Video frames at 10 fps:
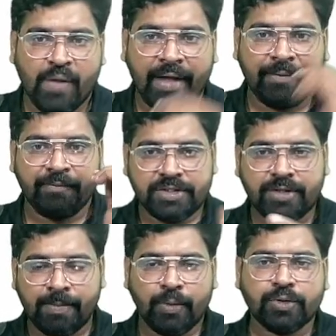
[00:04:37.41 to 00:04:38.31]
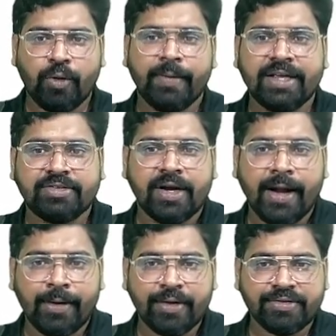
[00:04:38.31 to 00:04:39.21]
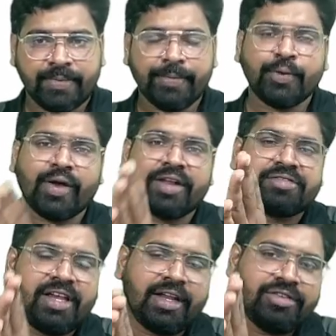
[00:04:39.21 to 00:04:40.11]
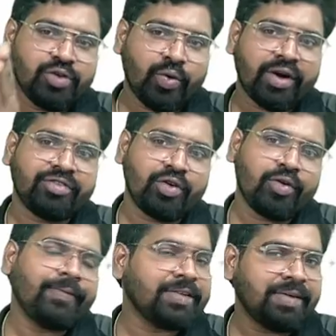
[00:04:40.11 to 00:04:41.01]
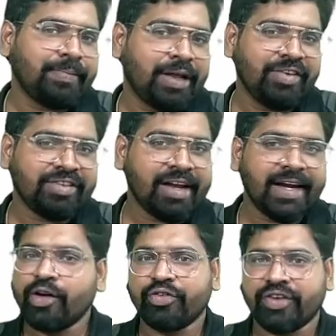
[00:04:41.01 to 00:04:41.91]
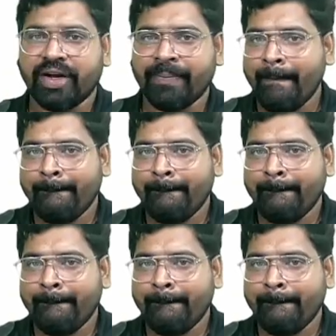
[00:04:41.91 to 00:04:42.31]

Okay, which is the most common extraglandular symptom you can see in Sjogren syndrome was a previous year NEET question.